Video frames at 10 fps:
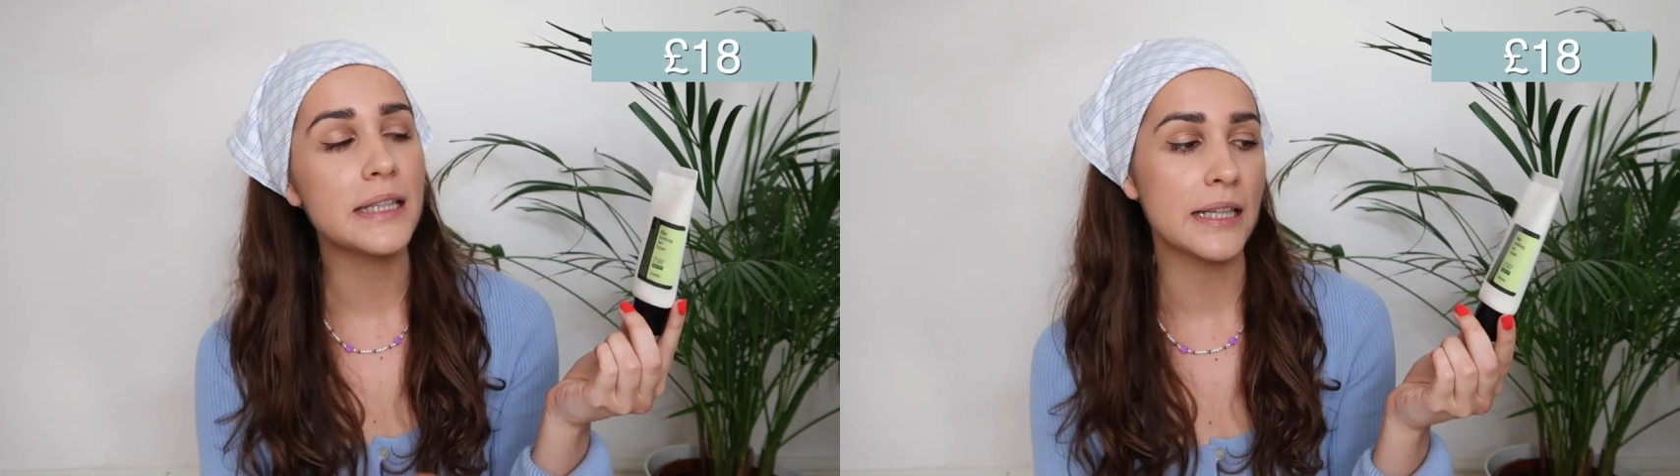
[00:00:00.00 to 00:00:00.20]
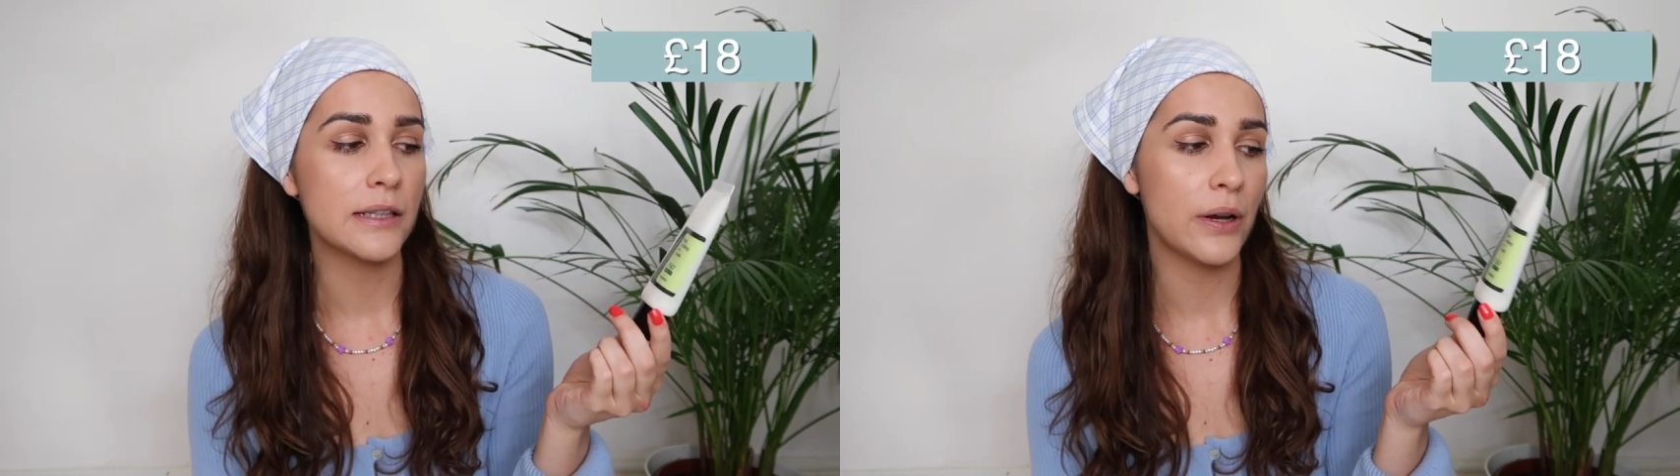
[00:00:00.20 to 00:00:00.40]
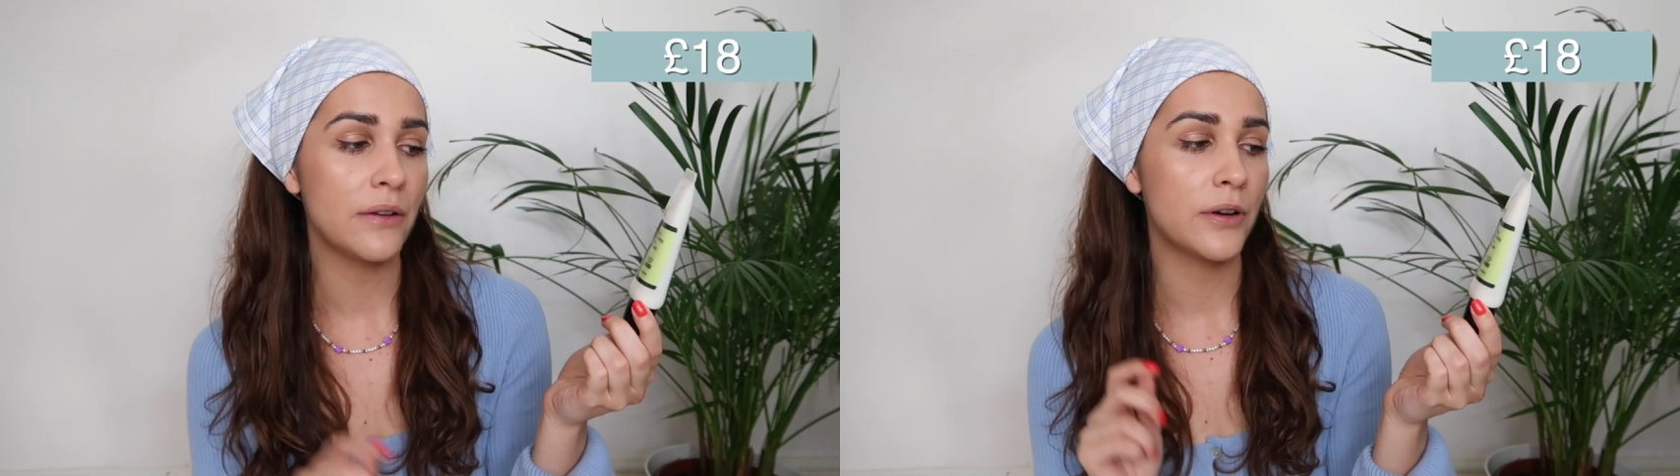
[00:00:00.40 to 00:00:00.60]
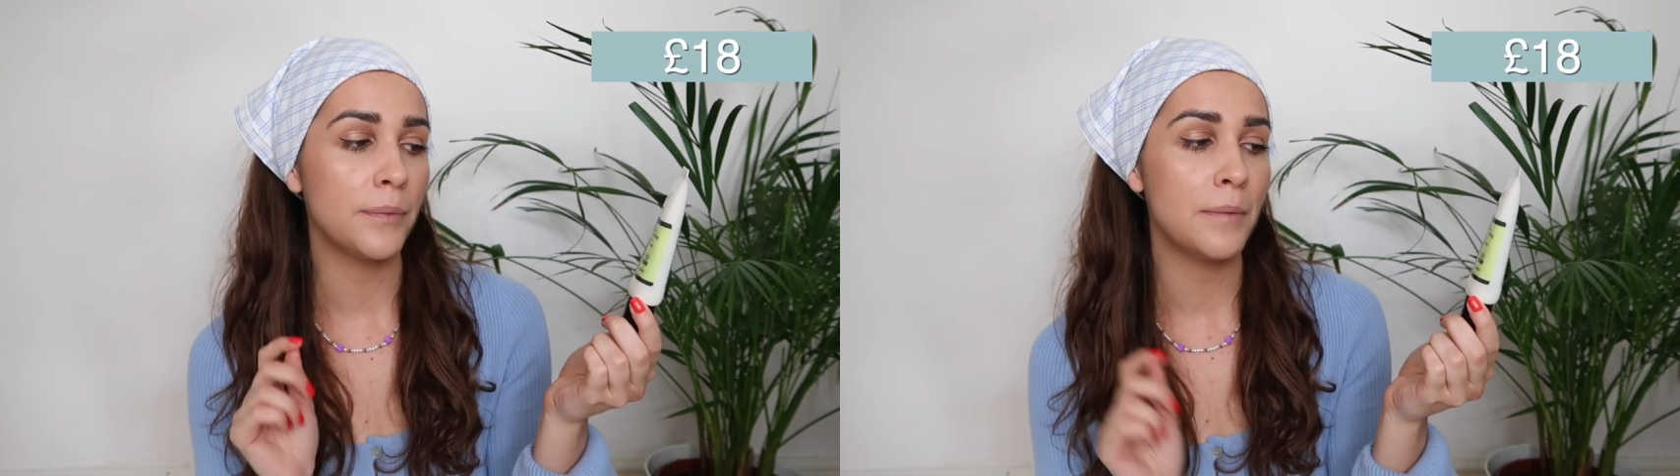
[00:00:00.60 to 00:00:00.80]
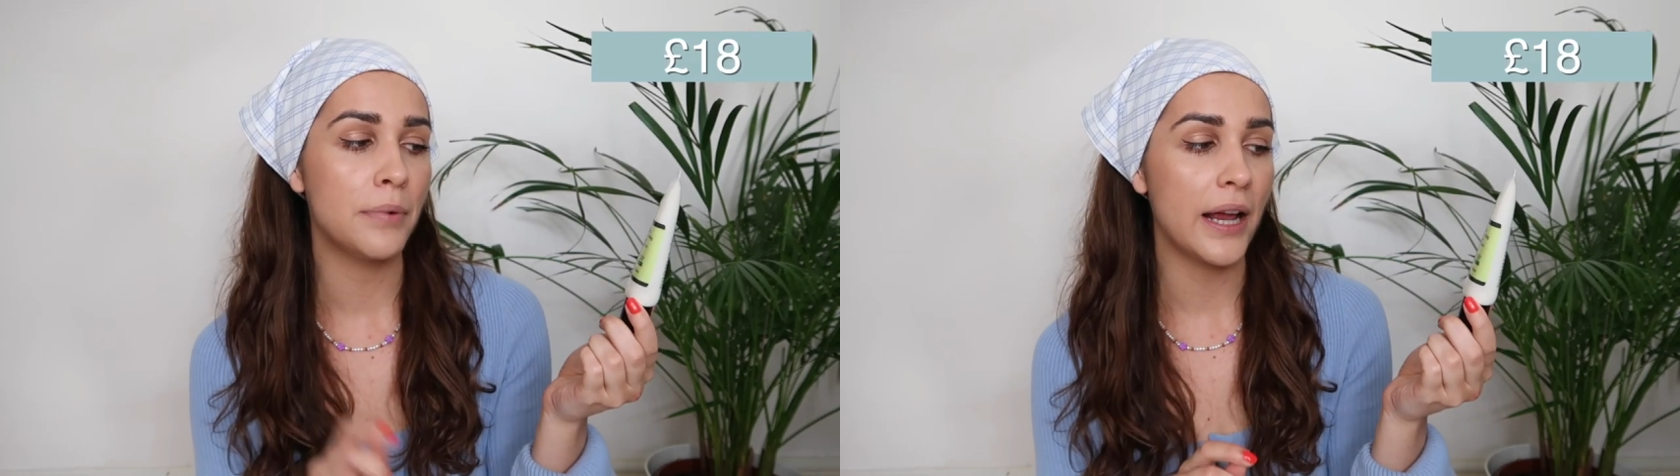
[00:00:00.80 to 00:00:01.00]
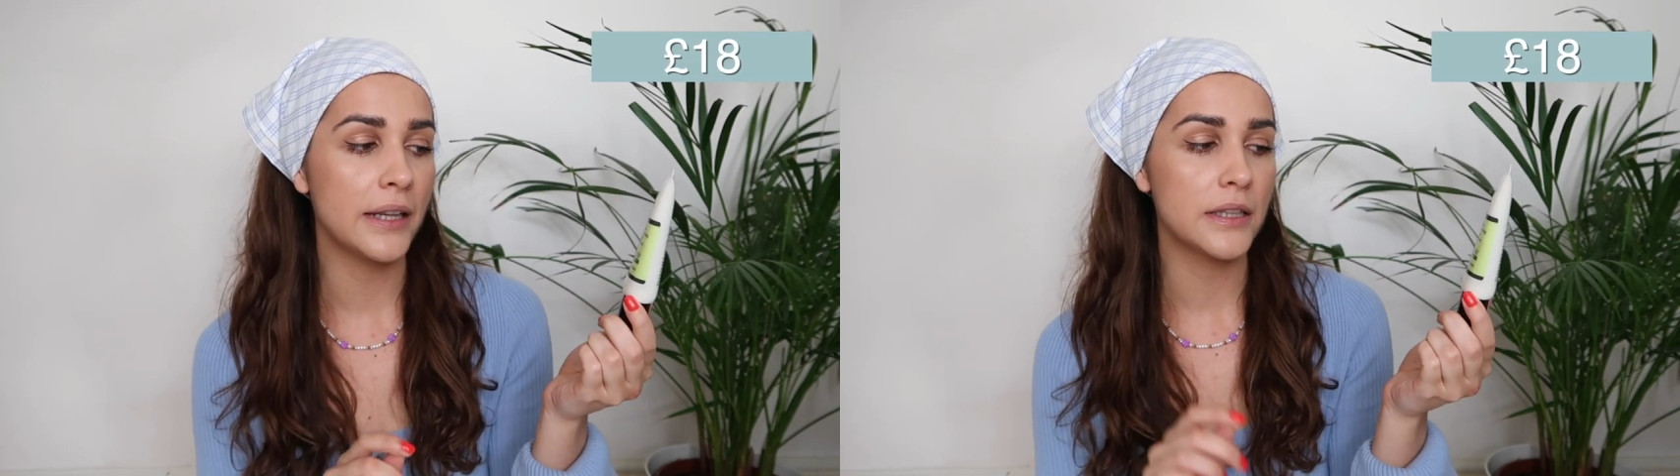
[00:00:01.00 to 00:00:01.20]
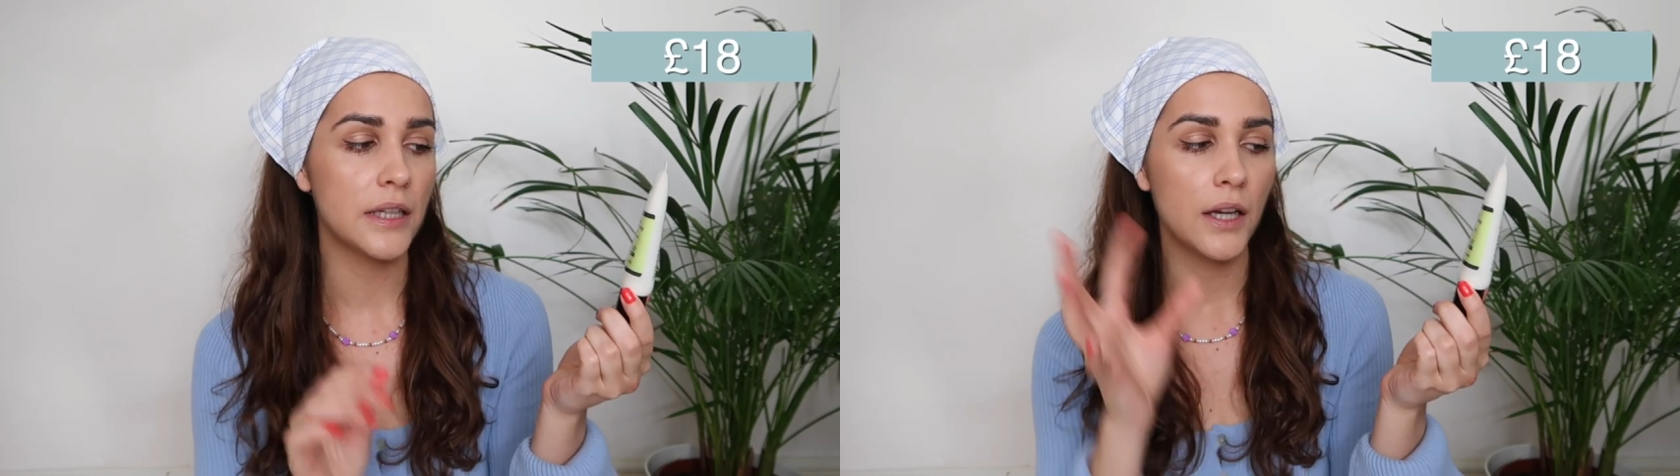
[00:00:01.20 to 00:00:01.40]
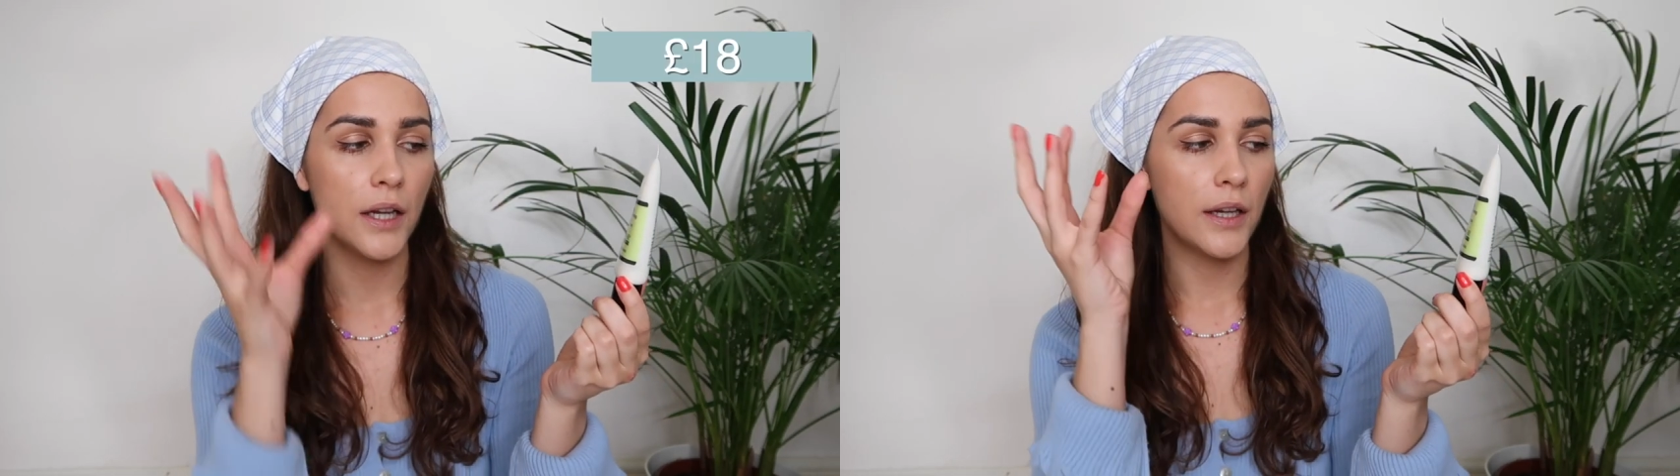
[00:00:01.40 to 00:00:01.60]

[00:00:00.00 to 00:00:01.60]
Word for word: sunscreen from the brand,